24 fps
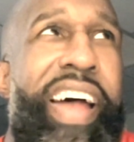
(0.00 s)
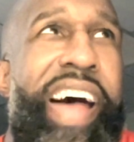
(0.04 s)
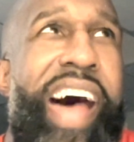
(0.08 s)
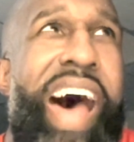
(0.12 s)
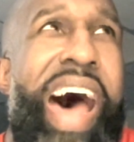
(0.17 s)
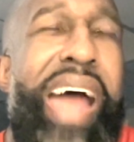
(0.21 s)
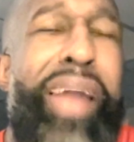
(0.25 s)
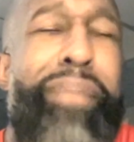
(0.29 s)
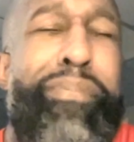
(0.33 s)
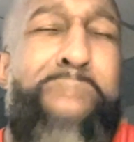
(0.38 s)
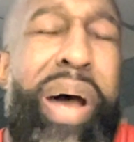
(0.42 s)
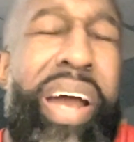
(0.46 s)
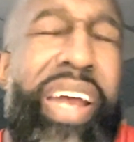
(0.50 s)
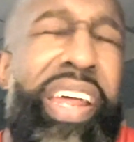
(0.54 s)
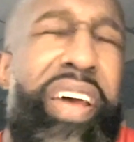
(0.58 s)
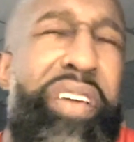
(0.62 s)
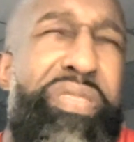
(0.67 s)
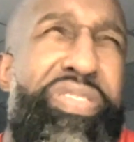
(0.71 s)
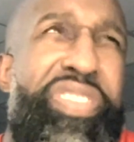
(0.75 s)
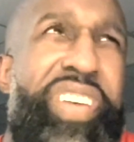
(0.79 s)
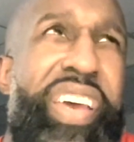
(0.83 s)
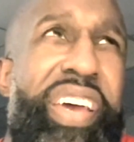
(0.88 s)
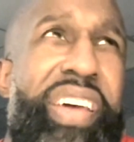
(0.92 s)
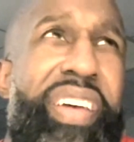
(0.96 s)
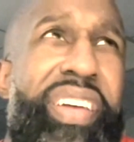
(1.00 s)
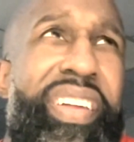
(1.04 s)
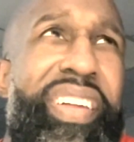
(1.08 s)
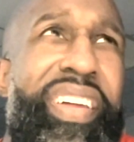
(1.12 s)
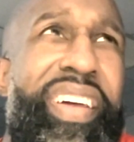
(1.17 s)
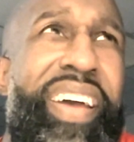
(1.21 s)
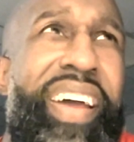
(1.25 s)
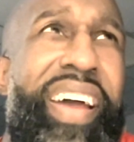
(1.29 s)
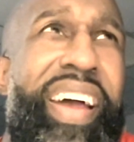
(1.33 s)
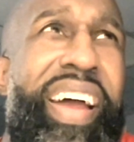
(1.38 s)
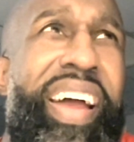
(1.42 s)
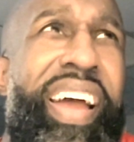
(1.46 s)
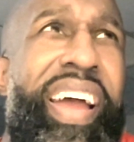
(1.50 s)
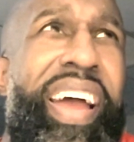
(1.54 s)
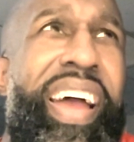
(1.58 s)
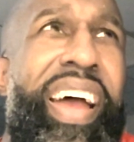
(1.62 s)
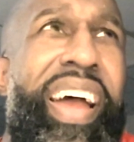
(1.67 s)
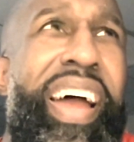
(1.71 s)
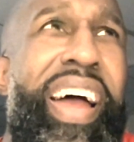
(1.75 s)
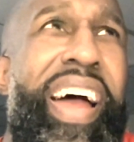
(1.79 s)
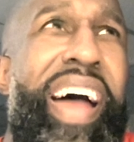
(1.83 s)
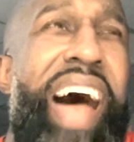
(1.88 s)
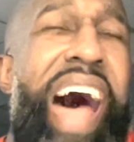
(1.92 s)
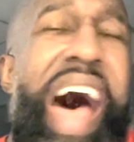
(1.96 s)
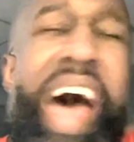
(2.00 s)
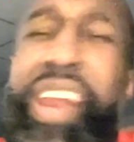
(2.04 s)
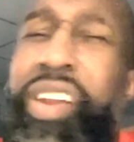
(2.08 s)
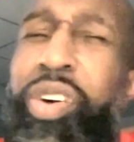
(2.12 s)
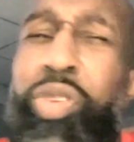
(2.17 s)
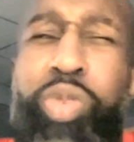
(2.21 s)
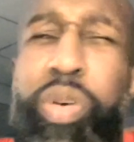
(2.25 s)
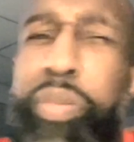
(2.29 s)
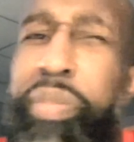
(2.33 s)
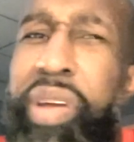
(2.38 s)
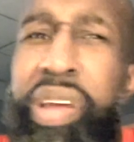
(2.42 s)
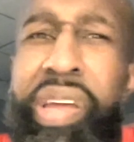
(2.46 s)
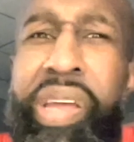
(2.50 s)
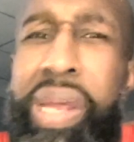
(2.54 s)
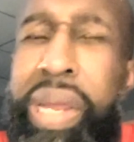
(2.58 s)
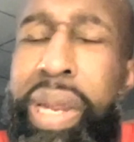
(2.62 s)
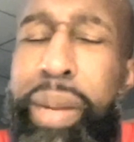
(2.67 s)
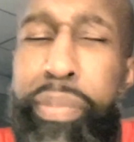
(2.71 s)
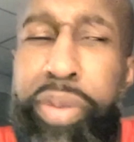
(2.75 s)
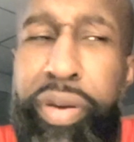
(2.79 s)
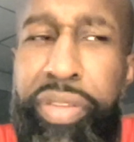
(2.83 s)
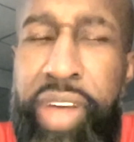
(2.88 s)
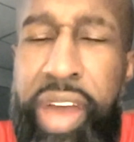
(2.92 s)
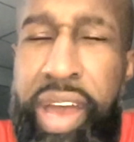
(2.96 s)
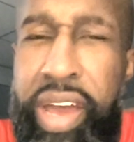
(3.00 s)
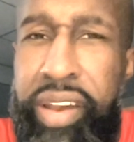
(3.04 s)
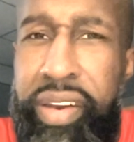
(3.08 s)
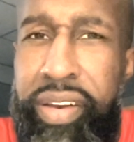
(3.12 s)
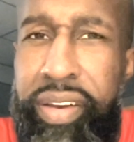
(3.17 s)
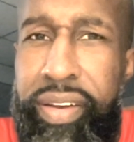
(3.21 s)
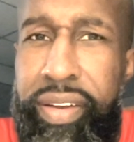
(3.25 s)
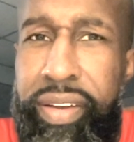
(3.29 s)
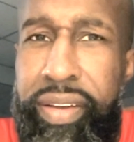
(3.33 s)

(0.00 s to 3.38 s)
I might have said, I don't remember that.